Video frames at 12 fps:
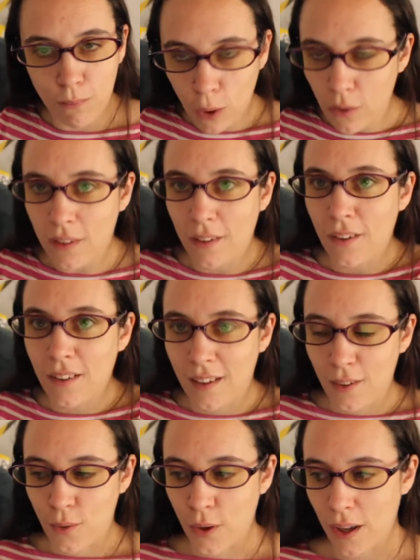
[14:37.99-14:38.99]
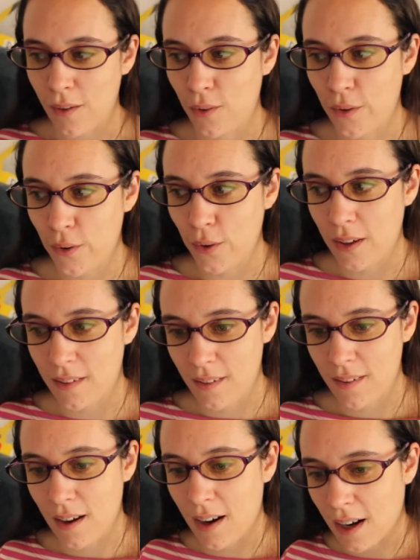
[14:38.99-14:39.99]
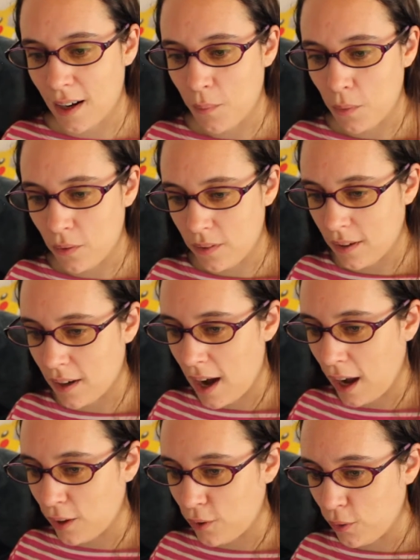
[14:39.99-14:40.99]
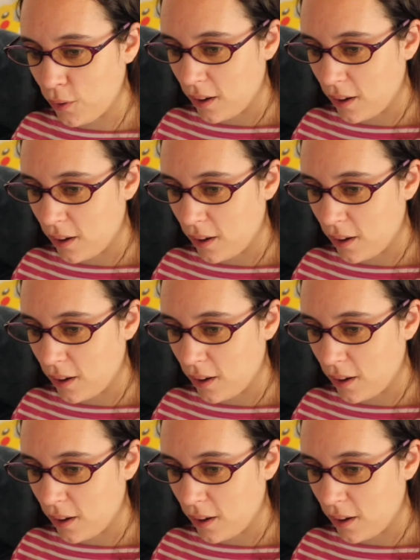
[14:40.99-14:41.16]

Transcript: consider that is one, even though it's a style kind of thing I do.